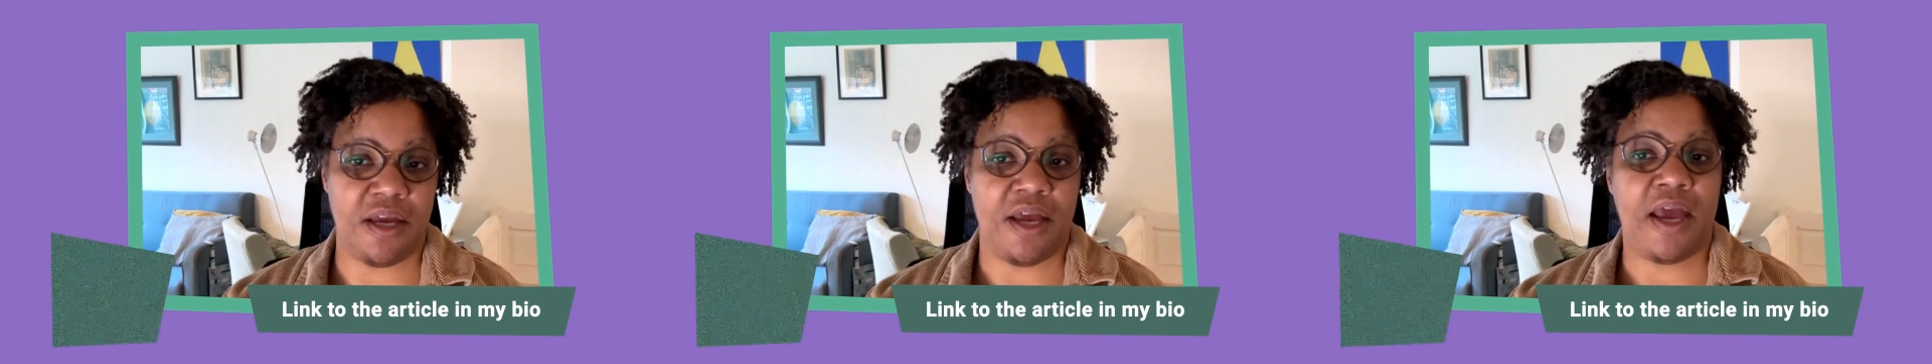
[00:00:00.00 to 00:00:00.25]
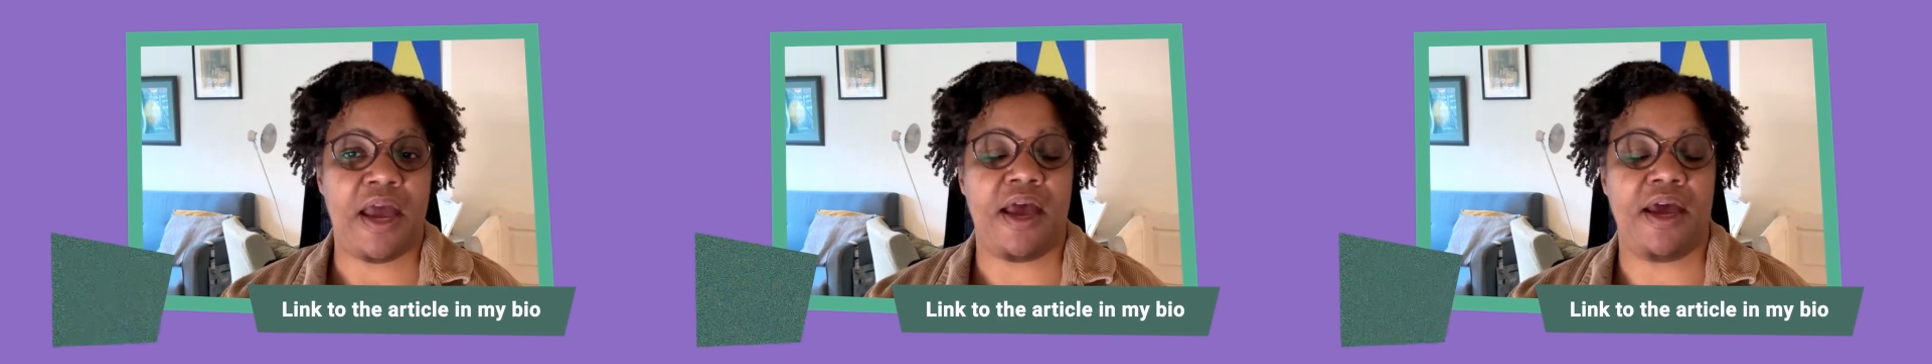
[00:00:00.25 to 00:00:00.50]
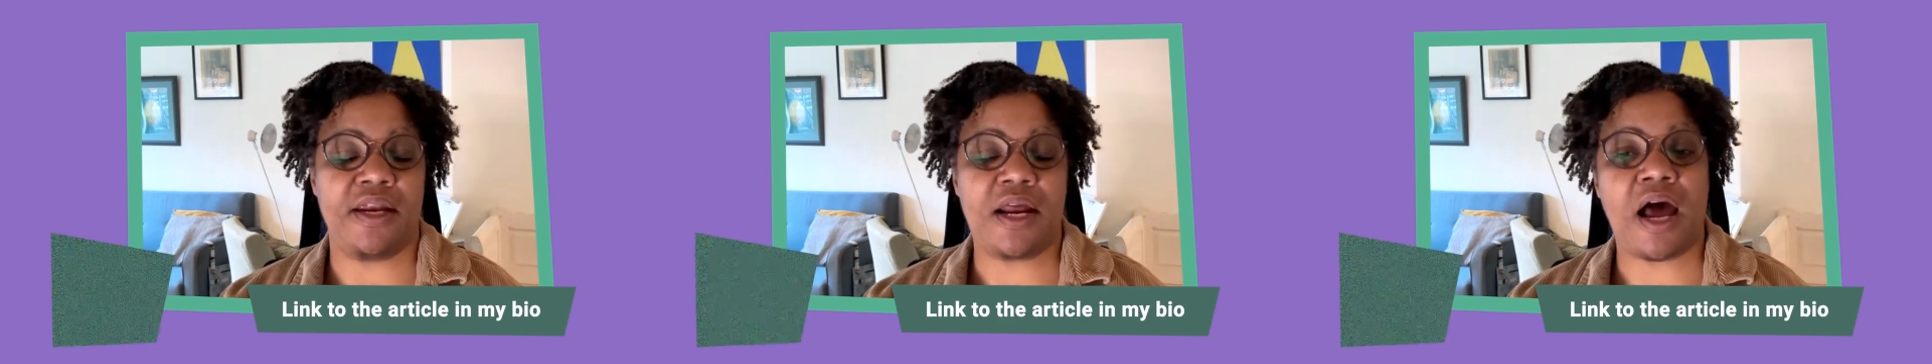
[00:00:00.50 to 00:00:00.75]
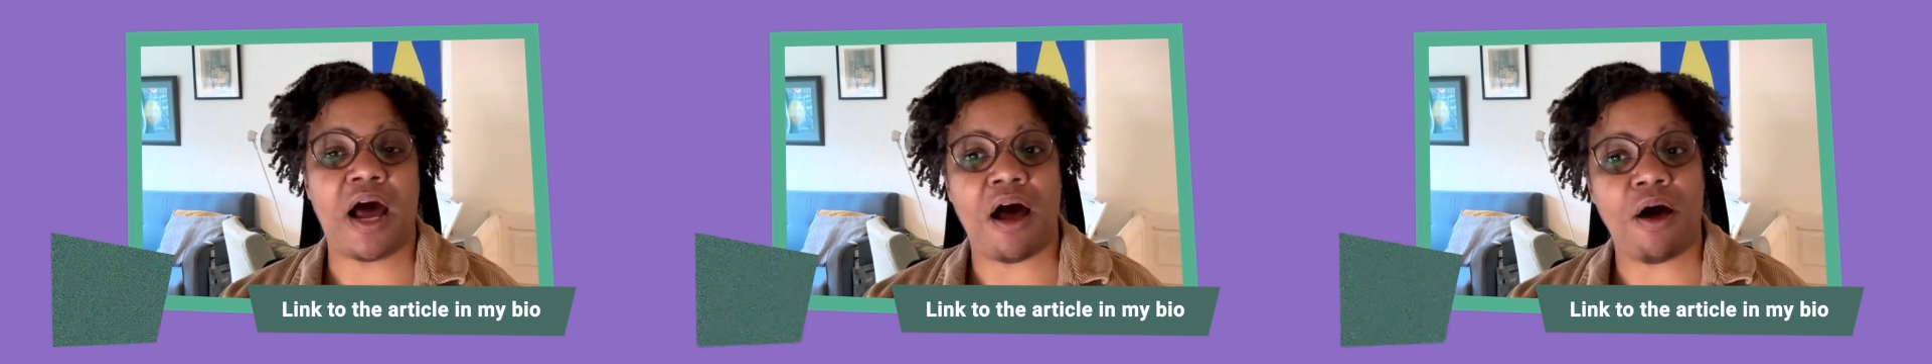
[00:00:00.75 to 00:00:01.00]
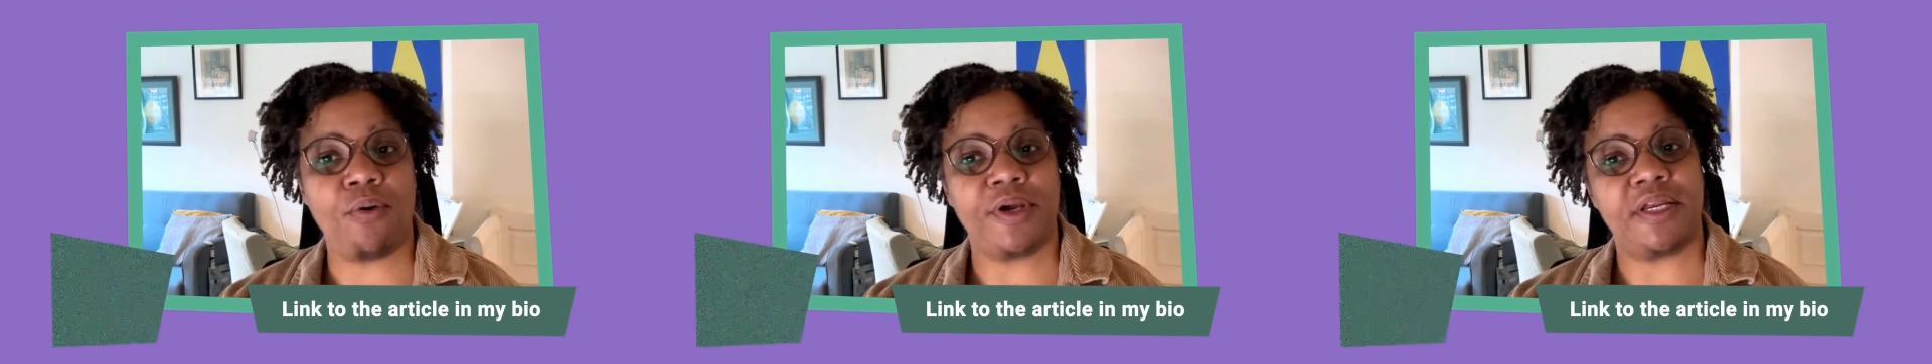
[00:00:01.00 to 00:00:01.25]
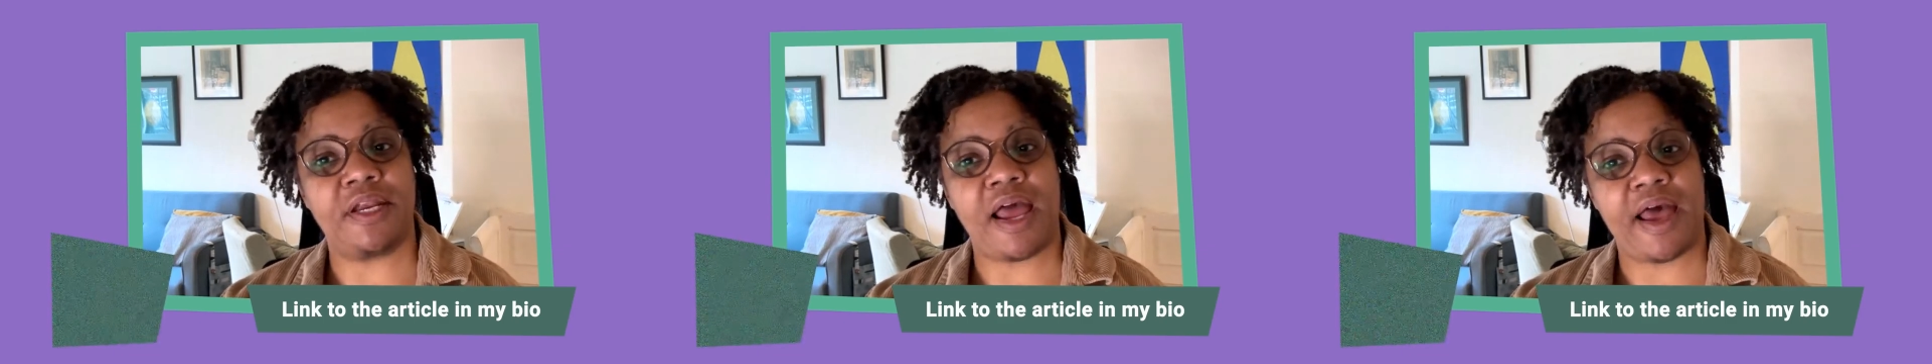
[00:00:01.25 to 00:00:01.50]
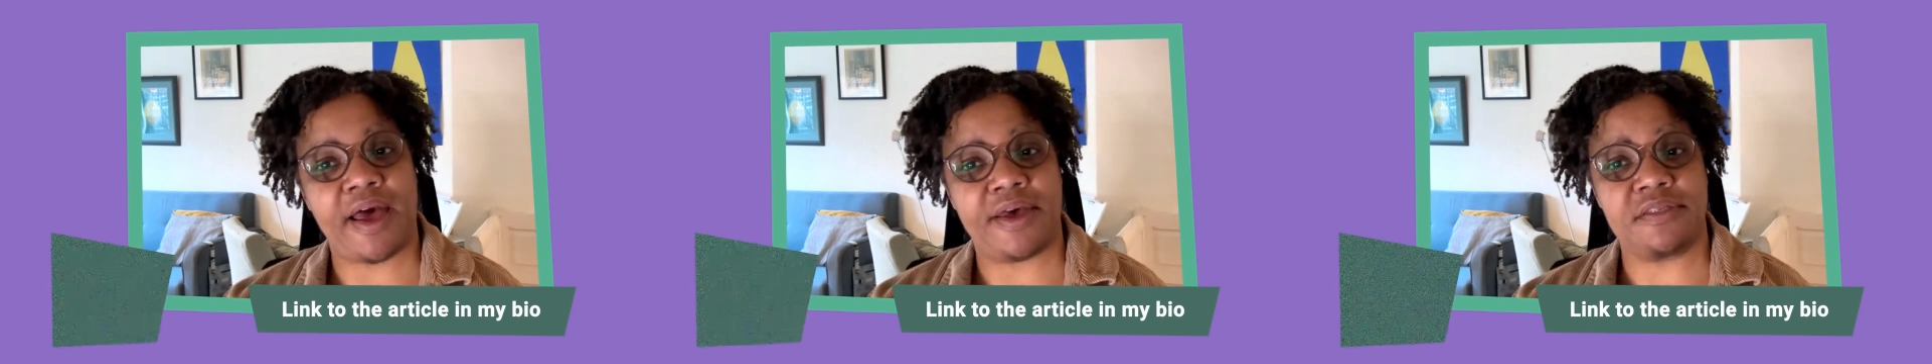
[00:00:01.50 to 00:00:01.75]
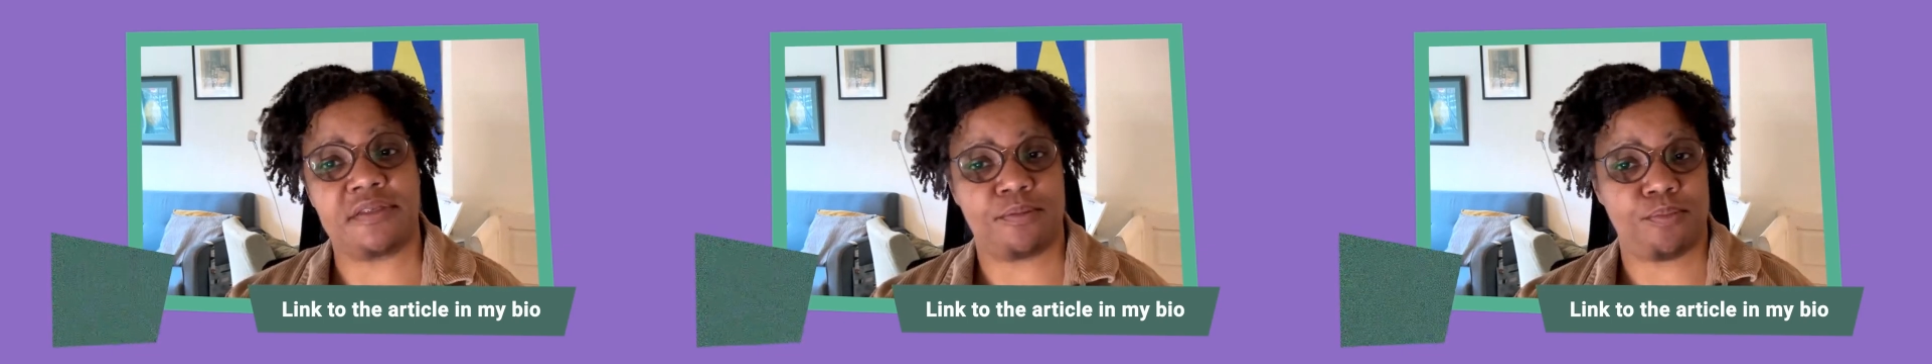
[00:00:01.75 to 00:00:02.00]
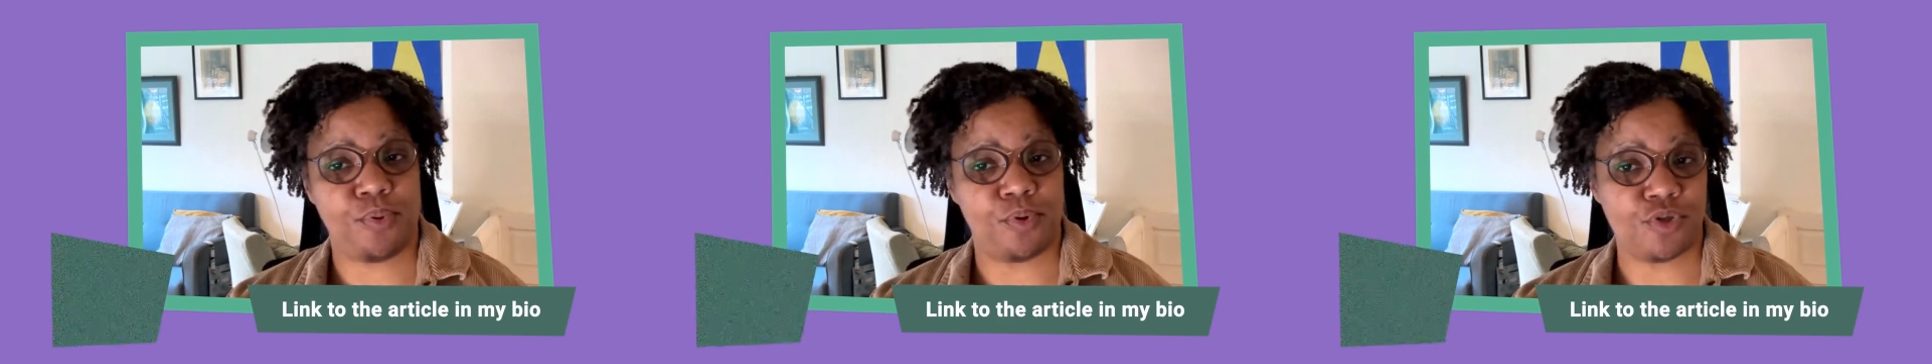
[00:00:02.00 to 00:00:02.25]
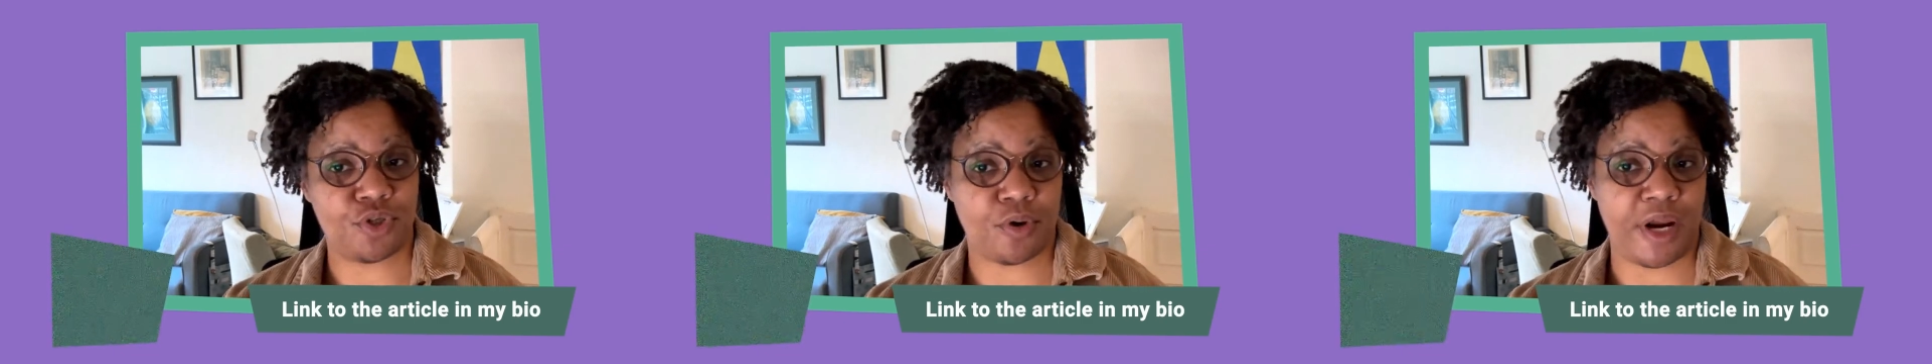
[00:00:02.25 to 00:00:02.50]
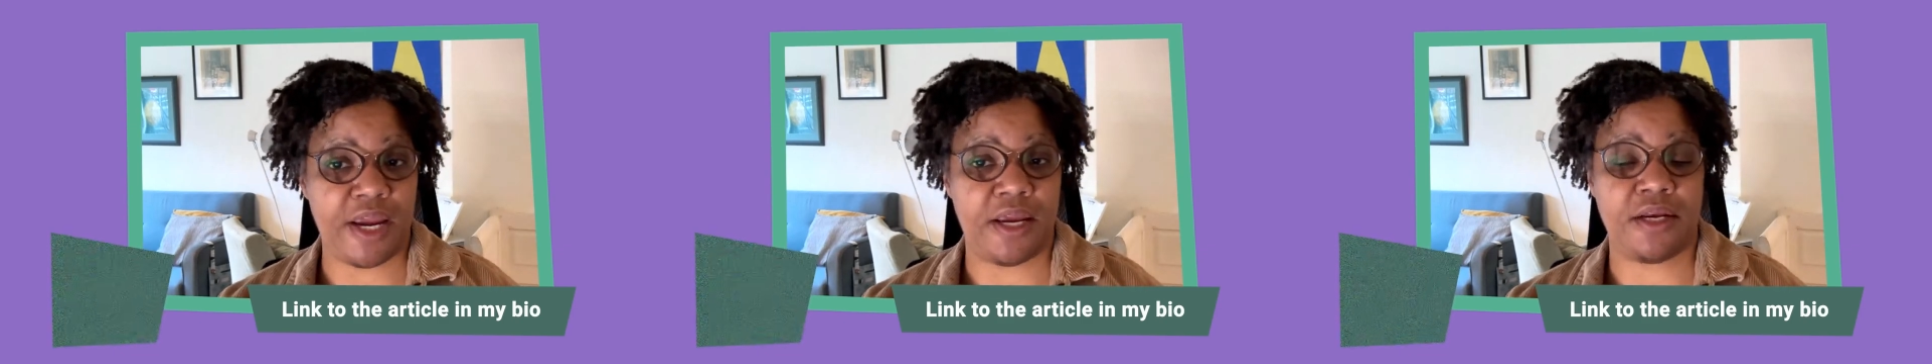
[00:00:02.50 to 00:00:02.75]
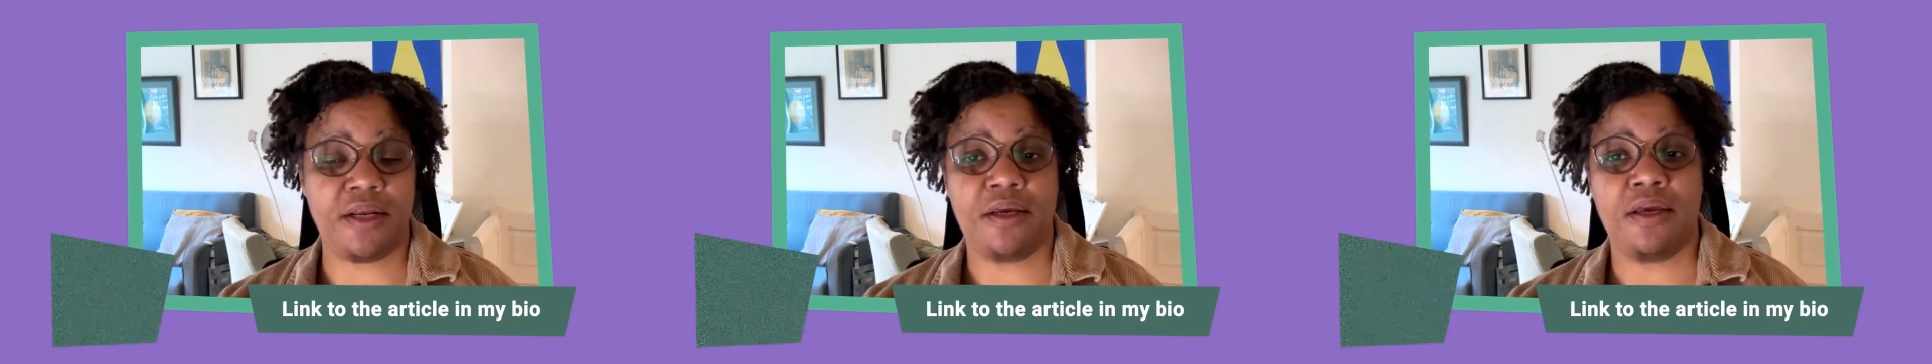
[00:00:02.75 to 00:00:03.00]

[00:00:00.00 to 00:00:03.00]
and how it has portrayed